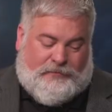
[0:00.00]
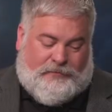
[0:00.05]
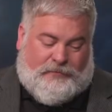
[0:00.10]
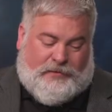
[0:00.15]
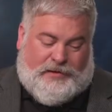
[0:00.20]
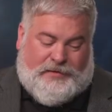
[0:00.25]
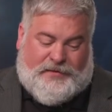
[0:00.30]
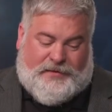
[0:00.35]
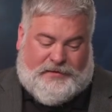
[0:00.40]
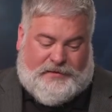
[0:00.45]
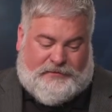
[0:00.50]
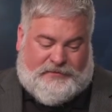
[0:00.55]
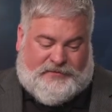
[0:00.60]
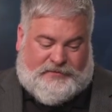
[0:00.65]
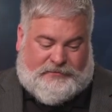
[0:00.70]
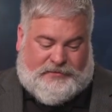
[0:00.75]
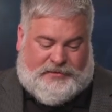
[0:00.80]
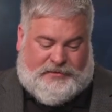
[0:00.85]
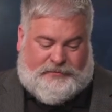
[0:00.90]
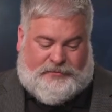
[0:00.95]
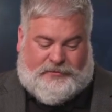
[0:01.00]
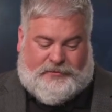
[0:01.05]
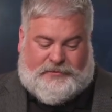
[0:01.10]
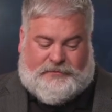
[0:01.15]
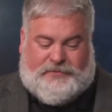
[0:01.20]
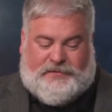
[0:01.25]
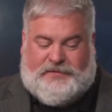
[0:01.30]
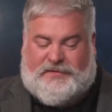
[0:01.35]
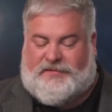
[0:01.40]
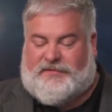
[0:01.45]
One thing that was really
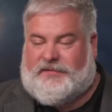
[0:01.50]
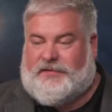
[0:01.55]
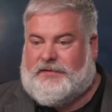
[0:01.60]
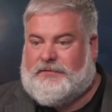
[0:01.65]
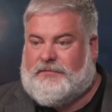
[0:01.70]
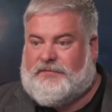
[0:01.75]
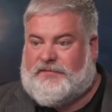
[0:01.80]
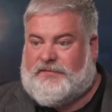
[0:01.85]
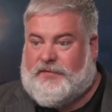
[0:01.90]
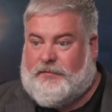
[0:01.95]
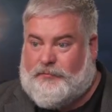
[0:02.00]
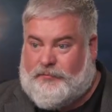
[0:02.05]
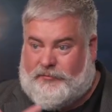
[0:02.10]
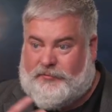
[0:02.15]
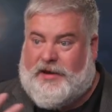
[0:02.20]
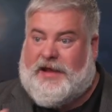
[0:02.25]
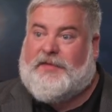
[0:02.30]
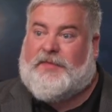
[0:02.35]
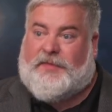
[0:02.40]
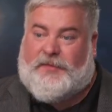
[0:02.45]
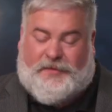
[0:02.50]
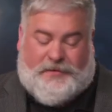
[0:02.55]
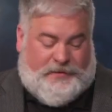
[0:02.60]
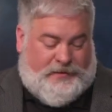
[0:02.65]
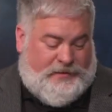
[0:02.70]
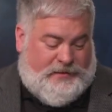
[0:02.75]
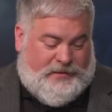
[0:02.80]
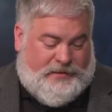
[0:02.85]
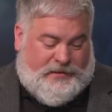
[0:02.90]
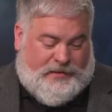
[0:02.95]
important with this scene was the breadth.
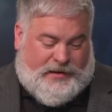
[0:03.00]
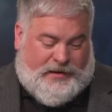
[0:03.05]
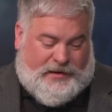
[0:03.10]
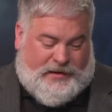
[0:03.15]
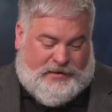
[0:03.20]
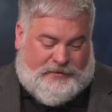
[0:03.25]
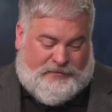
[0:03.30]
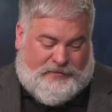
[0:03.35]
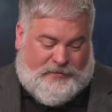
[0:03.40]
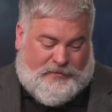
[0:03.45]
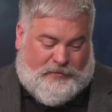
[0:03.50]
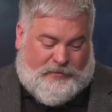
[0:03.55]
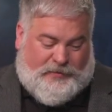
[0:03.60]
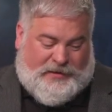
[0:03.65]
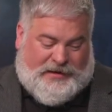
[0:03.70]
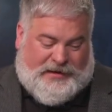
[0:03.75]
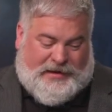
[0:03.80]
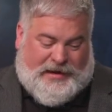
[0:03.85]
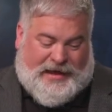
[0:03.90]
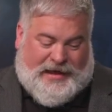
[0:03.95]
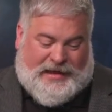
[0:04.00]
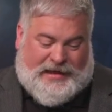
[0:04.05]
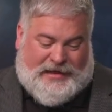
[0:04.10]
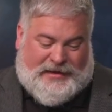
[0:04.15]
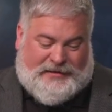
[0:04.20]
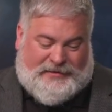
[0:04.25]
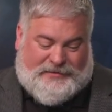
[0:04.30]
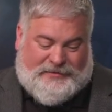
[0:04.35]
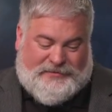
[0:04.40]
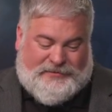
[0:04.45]
We
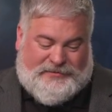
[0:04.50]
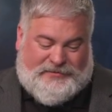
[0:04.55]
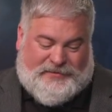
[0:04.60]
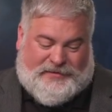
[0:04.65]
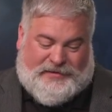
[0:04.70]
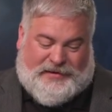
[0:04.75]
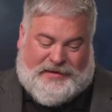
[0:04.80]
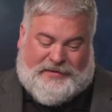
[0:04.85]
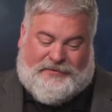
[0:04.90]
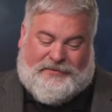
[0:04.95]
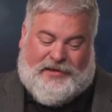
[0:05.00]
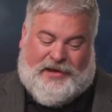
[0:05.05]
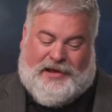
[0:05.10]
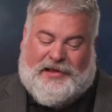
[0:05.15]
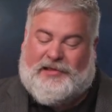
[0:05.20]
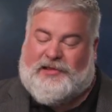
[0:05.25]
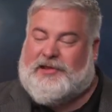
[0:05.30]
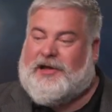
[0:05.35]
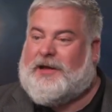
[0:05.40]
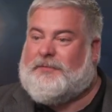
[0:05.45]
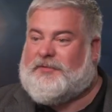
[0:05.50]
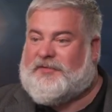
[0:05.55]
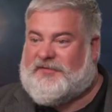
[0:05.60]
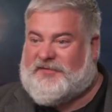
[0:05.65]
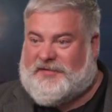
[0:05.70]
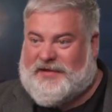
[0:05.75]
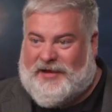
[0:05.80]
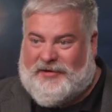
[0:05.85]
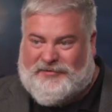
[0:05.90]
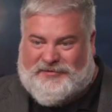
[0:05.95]
had done a helicopter
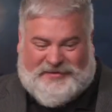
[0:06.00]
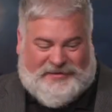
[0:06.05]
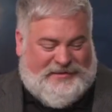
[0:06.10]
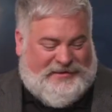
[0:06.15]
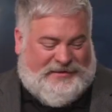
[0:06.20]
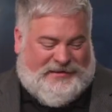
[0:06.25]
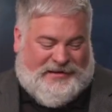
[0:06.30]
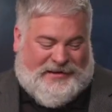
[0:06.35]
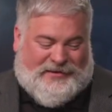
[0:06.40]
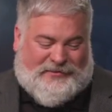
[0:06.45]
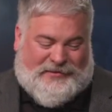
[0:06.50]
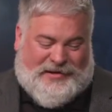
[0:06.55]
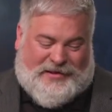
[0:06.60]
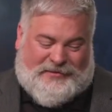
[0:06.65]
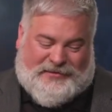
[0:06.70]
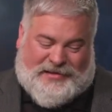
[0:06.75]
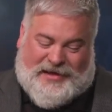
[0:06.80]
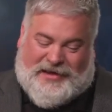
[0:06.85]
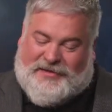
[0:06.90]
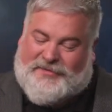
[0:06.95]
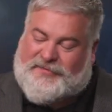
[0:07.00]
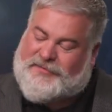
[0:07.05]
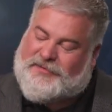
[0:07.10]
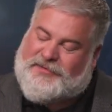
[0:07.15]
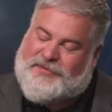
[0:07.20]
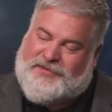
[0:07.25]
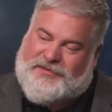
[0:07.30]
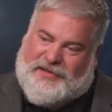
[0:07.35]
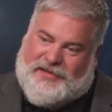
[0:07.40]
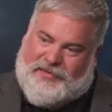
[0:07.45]
scout around
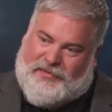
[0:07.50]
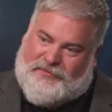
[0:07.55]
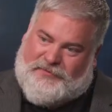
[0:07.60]
Iceland and the